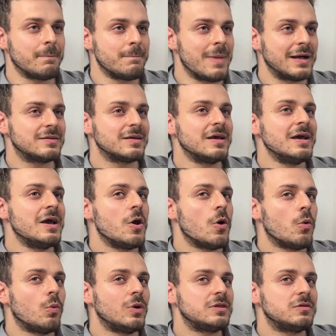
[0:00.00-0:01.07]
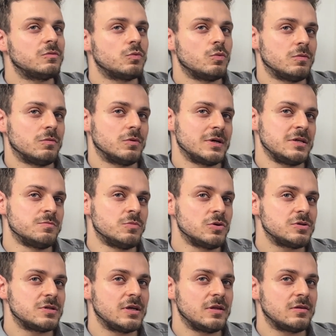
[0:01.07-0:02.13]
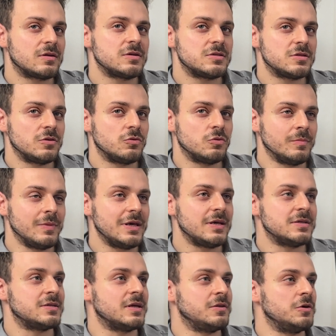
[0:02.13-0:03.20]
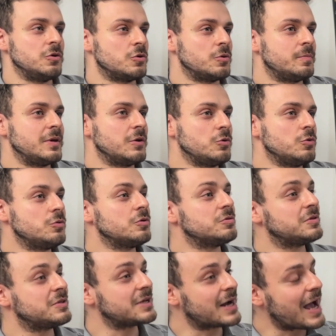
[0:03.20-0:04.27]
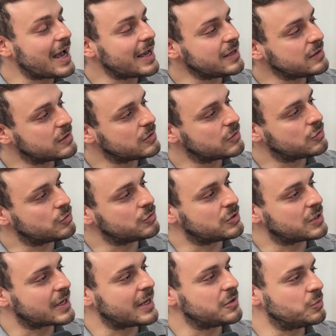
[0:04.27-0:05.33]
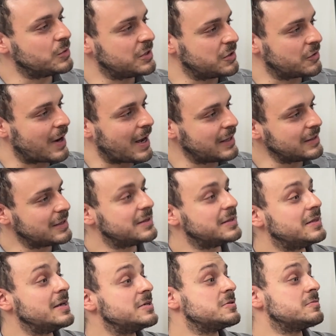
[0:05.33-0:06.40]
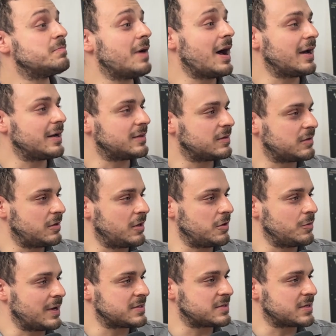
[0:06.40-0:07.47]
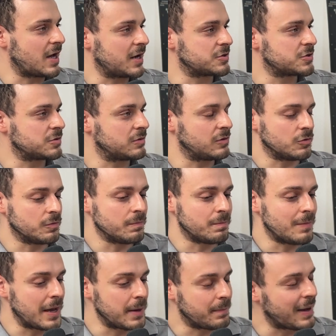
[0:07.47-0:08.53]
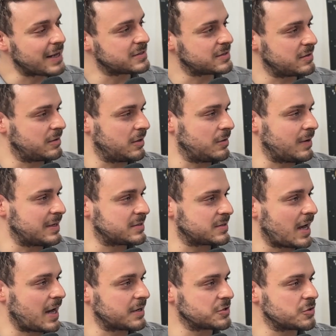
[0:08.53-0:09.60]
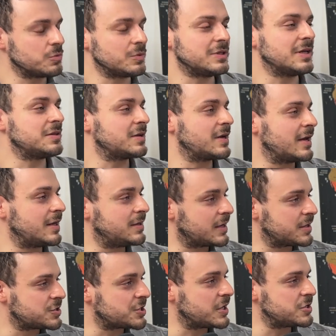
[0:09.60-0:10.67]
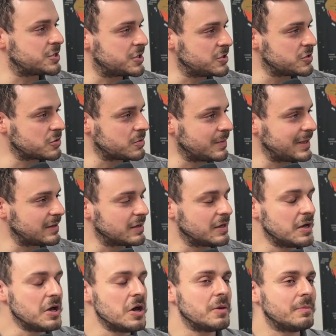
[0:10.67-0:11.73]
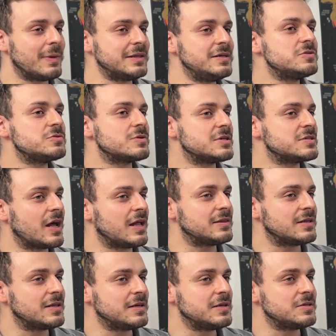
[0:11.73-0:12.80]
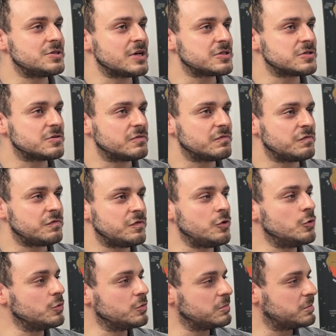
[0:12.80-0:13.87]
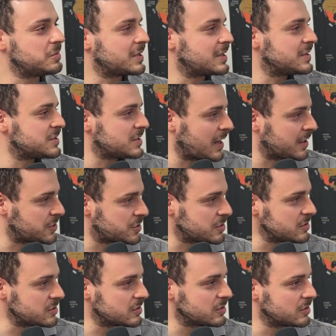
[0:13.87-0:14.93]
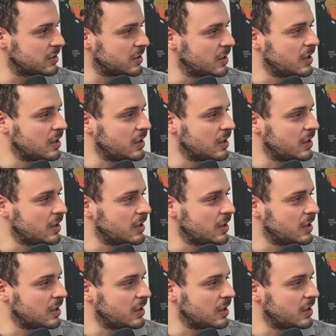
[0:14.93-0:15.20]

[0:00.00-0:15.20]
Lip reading: But what is most interesting to me is that the European Union tried to trade with Iran despite the US sanction, bypassing the US sanction with a trade exchange instrument. But this resulted in just few transactions.